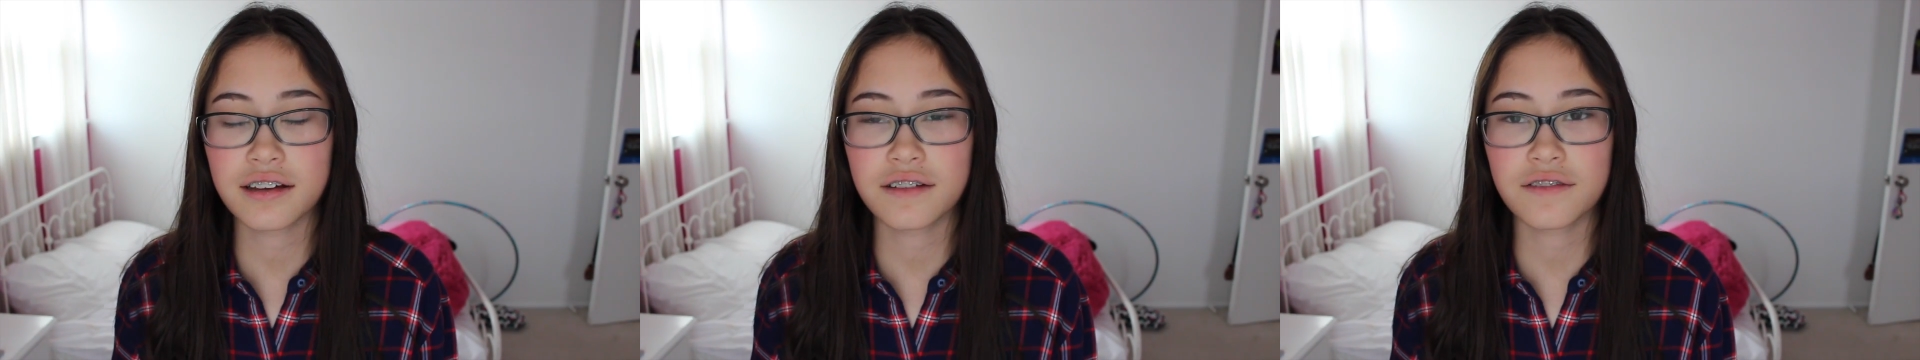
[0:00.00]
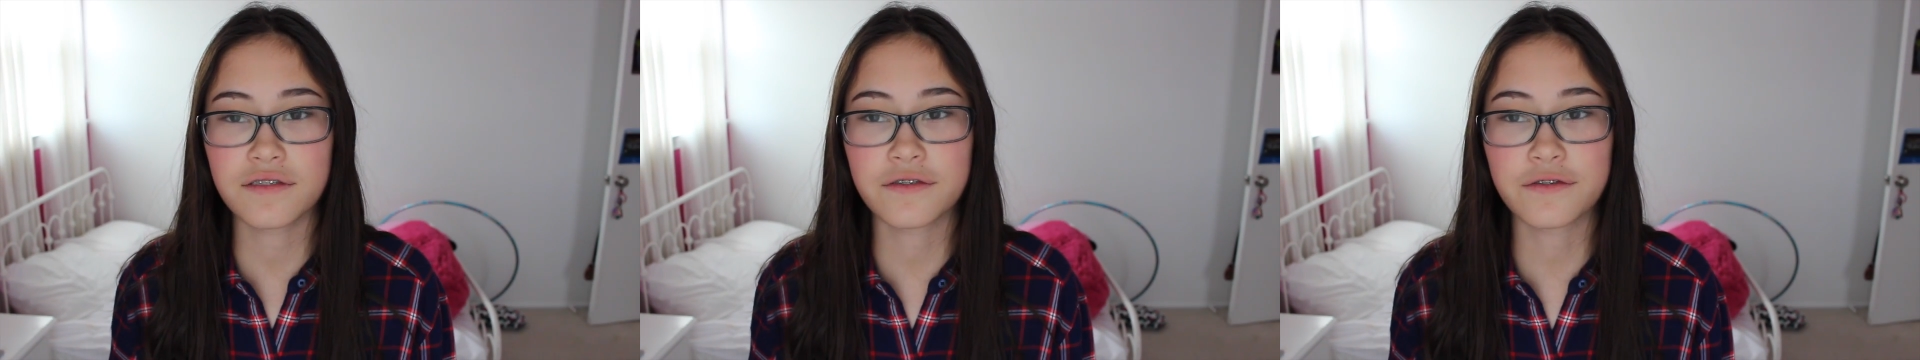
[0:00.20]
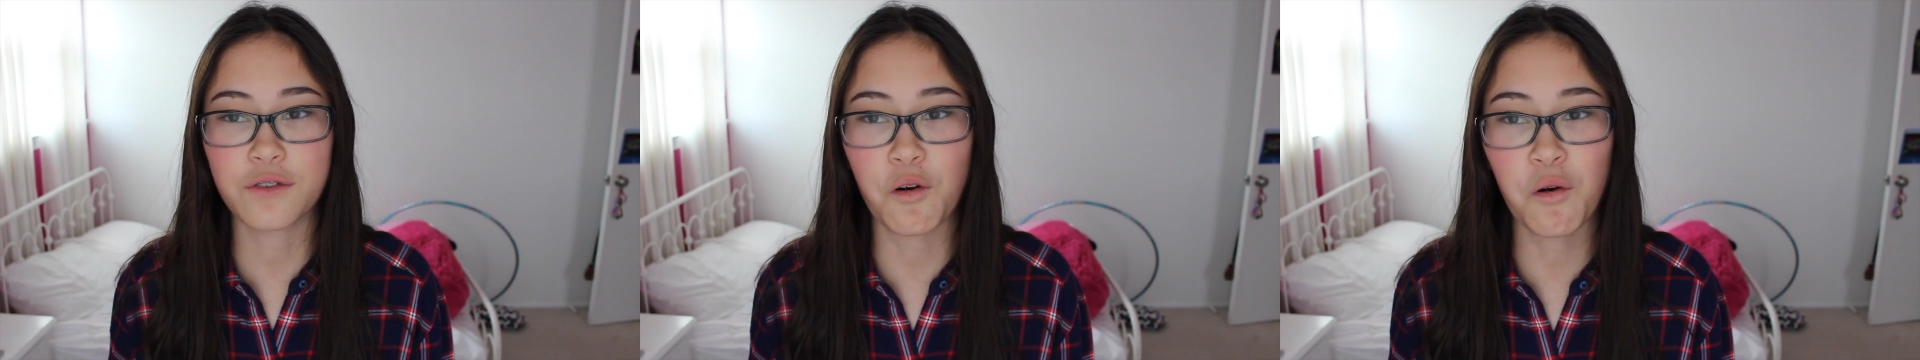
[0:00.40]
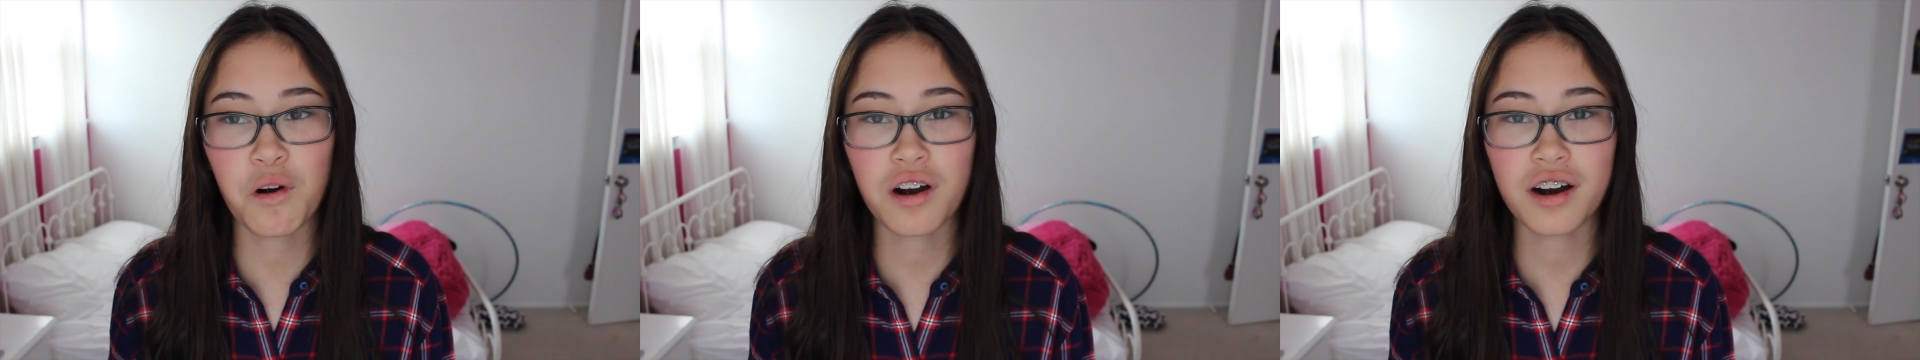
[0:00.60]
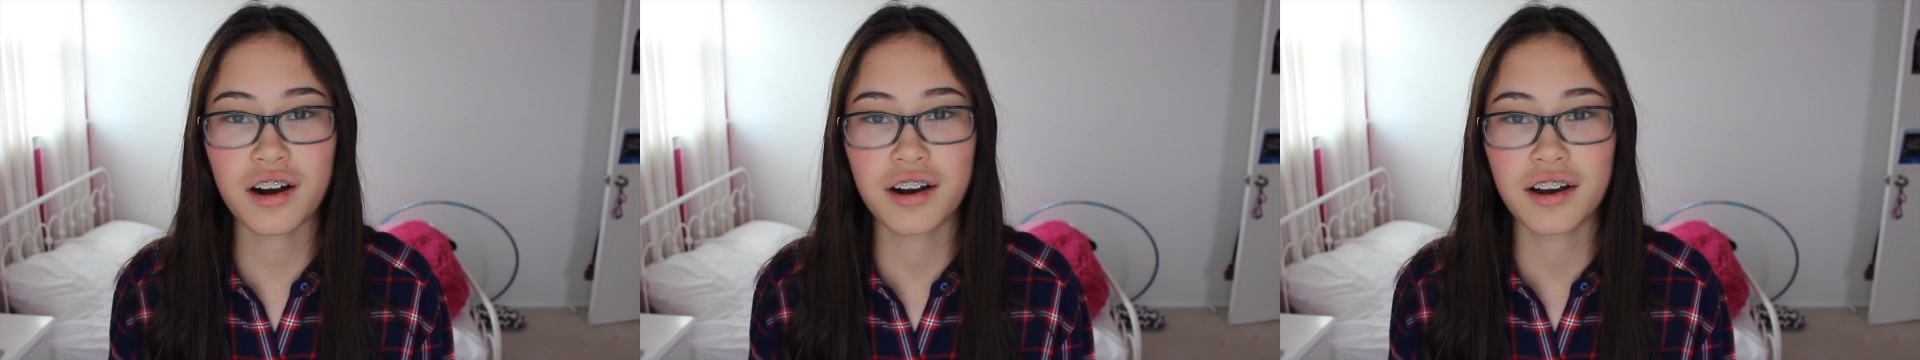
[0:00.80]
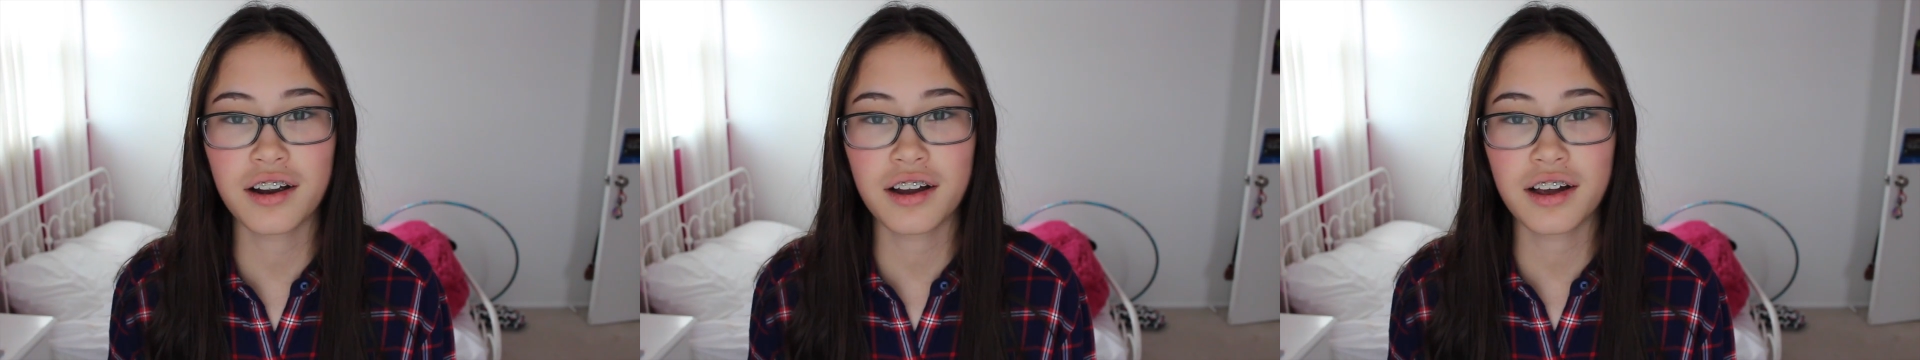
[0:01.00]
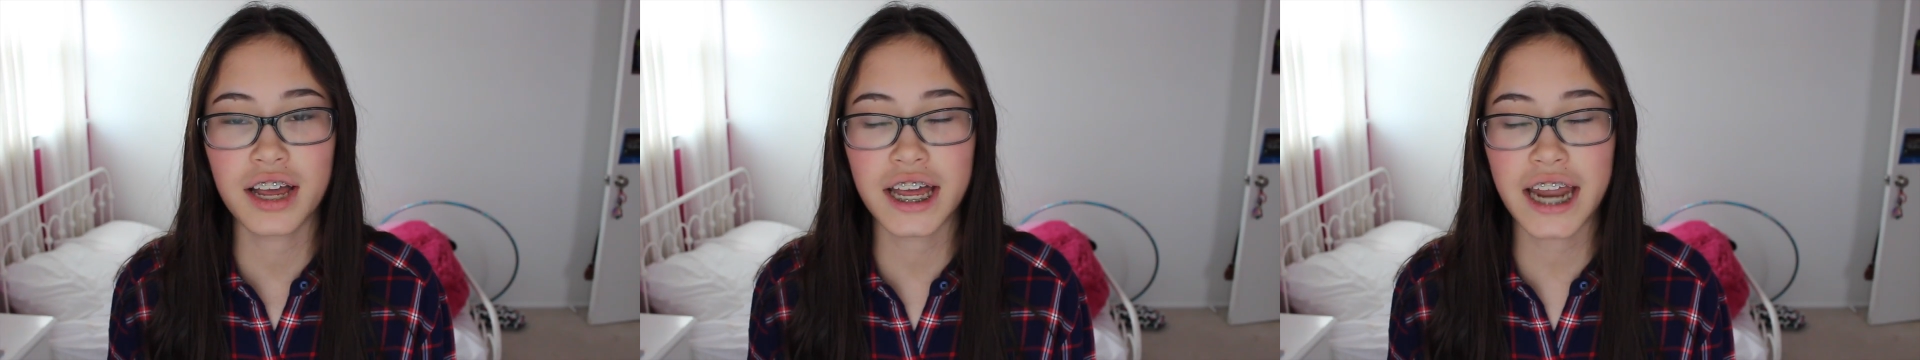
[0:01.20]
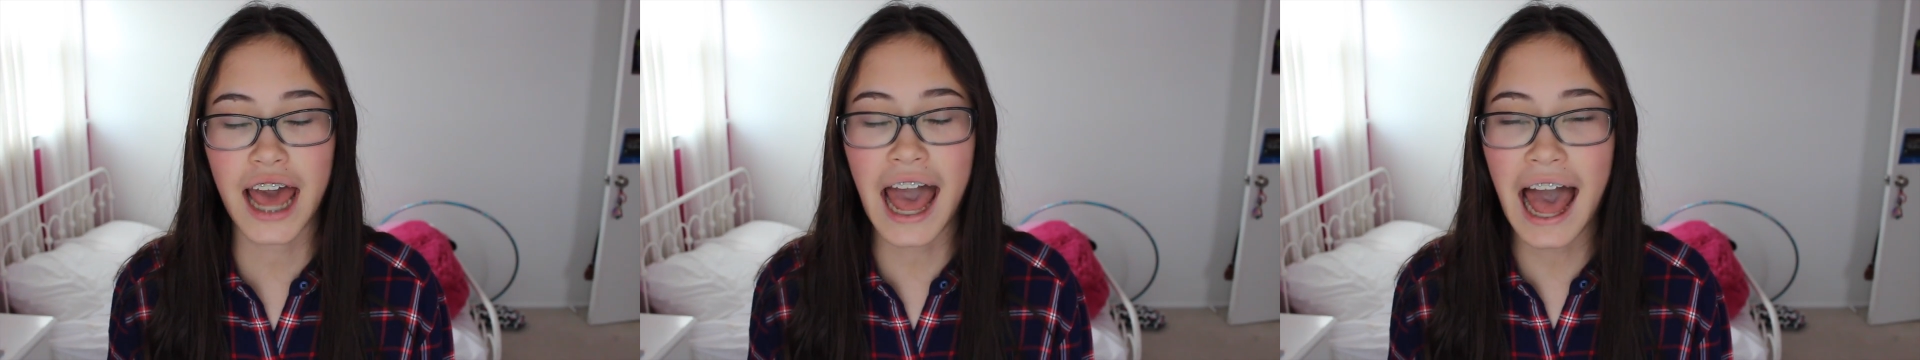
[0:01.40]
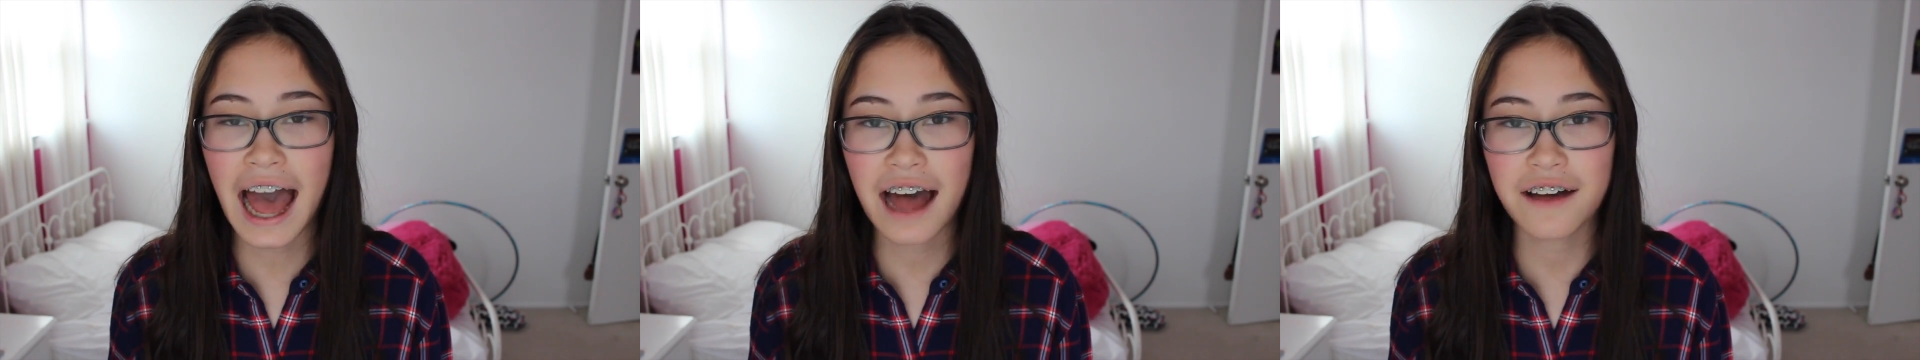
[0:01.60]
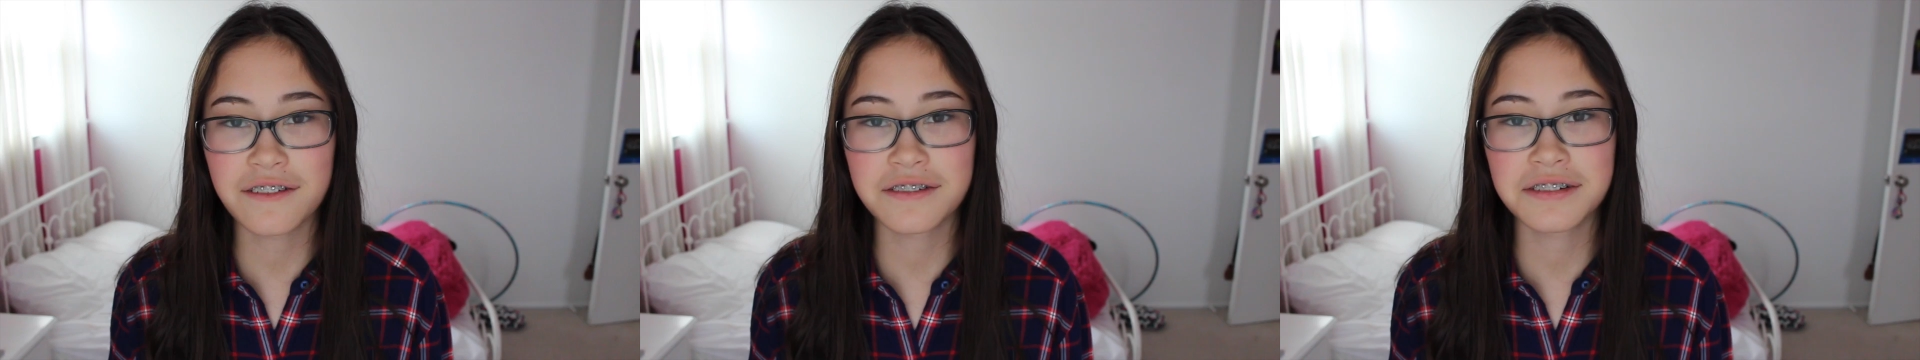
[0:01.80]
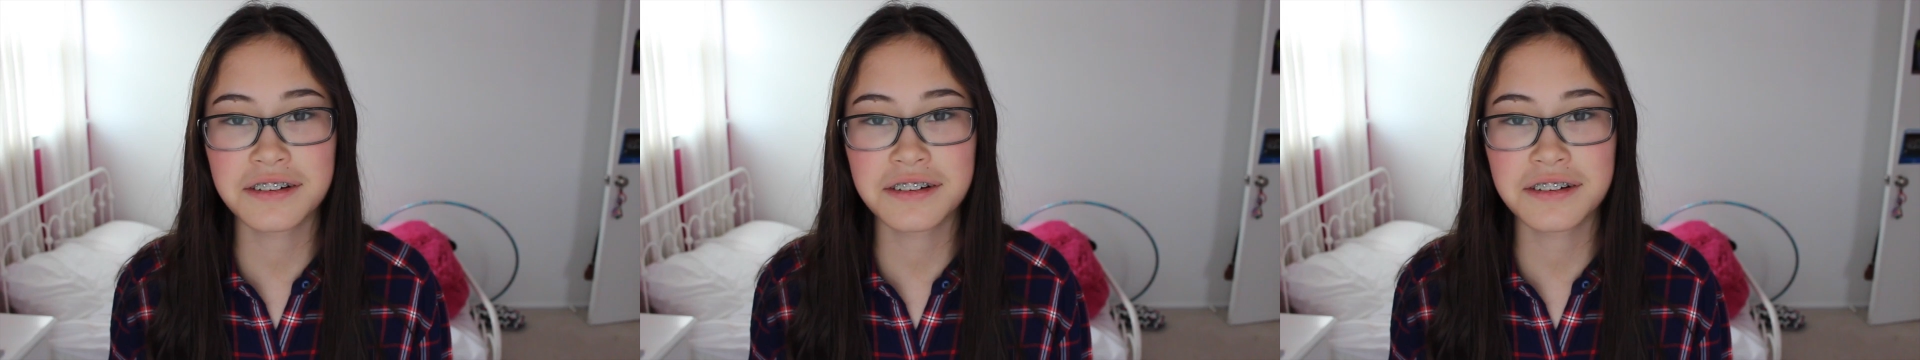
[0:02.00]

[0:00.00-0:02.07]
4.5.